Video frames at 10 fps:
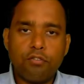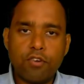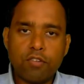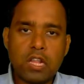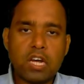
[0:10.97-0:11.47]

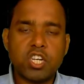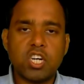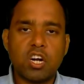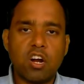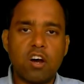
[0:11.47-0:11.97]
fifth
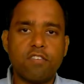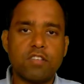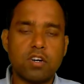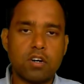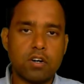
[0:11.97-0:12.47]
lecture of
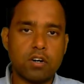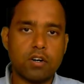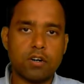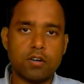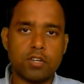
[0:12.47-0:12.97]

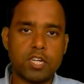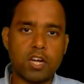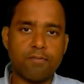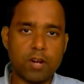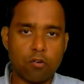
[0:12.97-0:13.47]
the
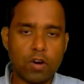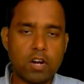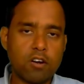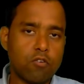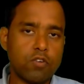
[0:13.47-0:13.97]
chapter
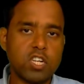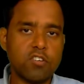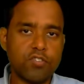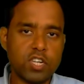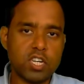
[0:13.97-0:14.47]
1, which
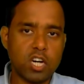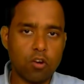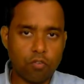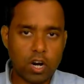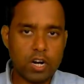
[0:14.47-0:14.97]
is
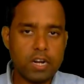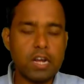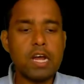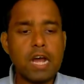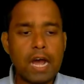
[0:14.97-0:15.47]
physical world.
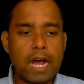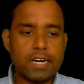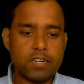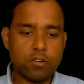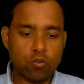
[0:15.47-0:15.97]

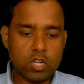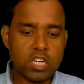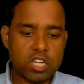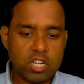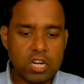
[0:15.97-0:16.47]
And in
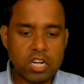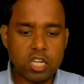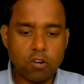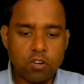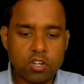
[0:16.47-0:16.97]
today's
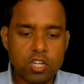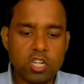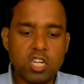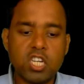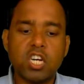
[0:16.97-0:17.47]
lecture we will see
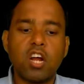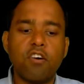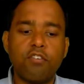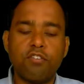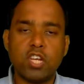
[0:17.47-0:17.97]
nature
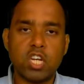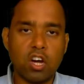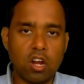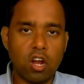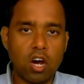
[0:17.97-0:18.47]
of
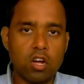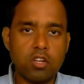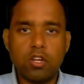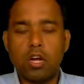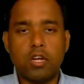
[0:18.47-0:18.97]
physical laws.
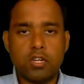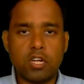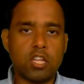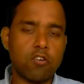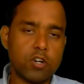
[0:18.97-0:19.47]
In
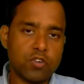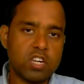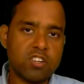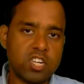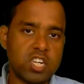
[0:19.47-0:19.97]
other words, you
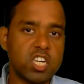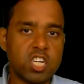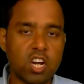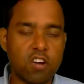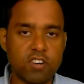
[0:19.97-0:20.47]
can say
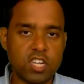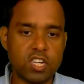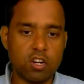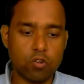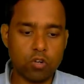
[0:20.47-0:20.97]
nature of
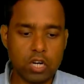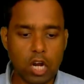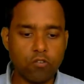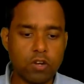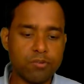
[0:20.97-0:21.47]
nature. So till
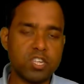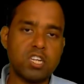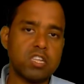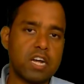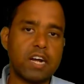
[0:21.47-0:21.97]
now we have
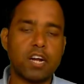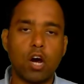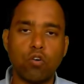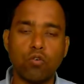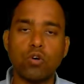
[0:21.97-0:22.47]
seen that
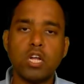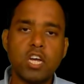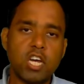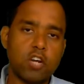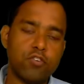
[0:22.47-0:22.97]
how
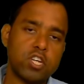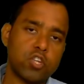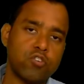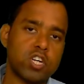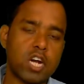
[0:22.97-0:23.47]
in
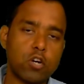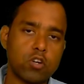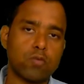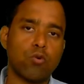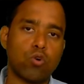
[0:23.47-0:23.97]
physics we try to
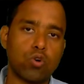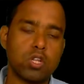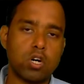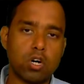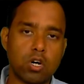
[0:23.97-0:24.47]
explore
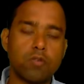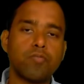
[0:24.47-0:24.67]
the